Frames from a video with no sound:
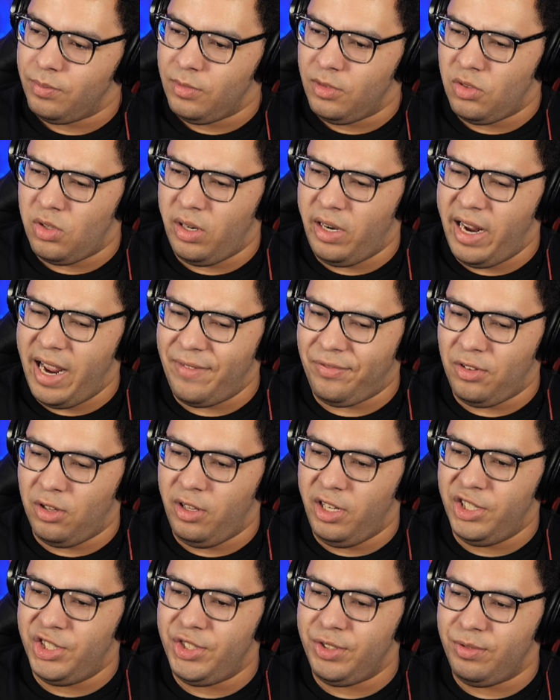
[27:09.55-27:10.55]
So they have to at
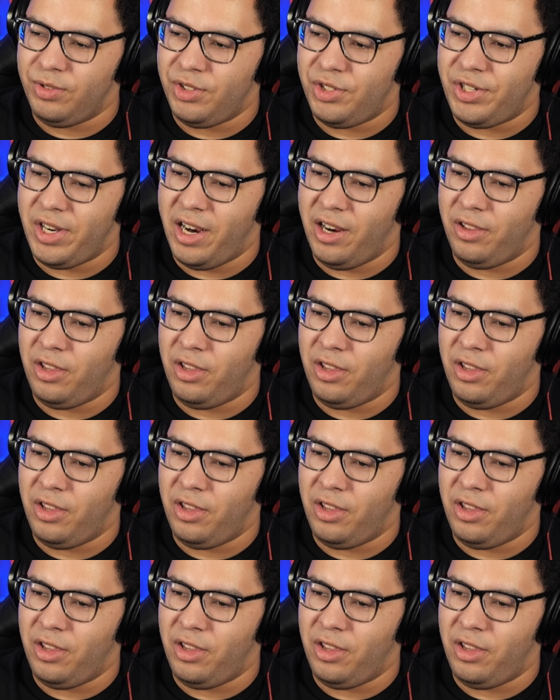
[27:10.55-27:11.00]
least share